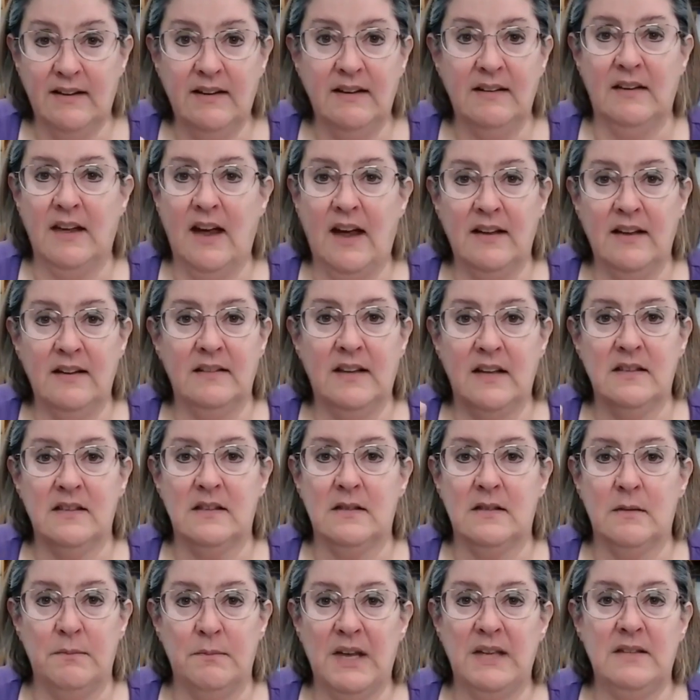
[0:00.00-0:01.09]
that's
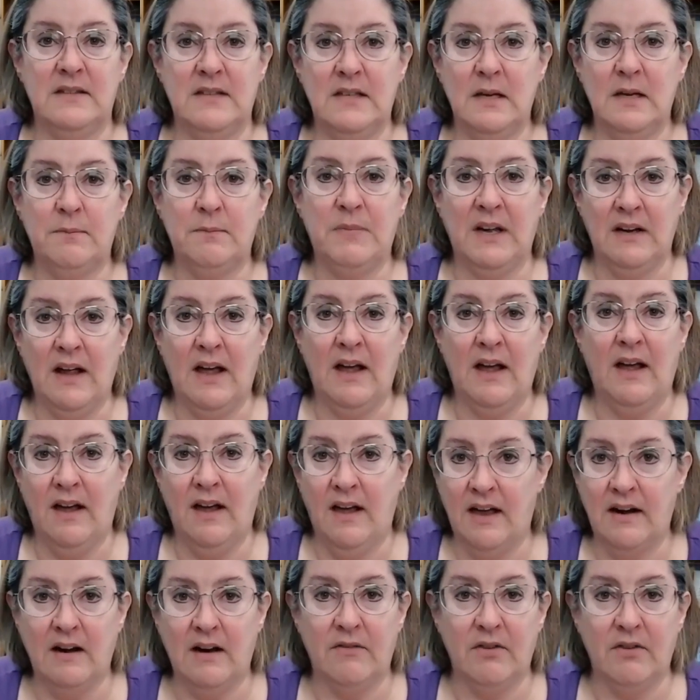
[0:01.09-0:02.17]
the best tip I
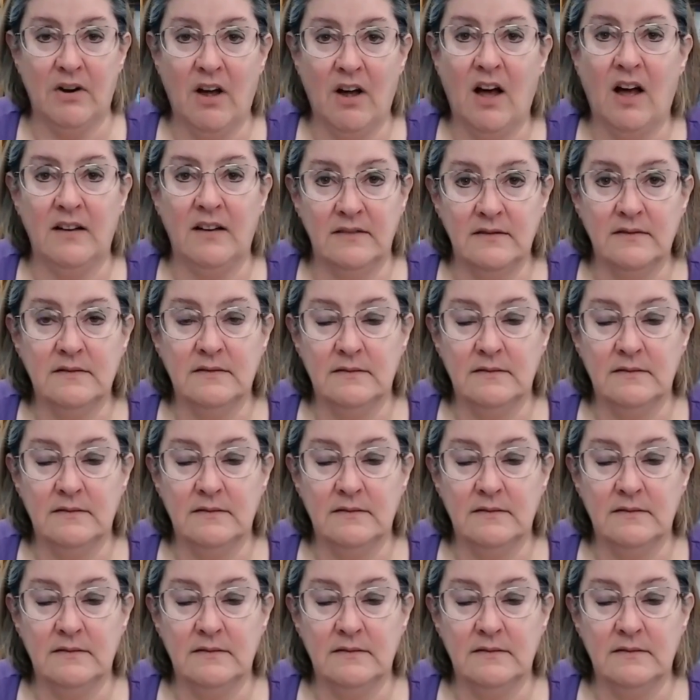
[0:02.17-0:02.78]
had ever gotten?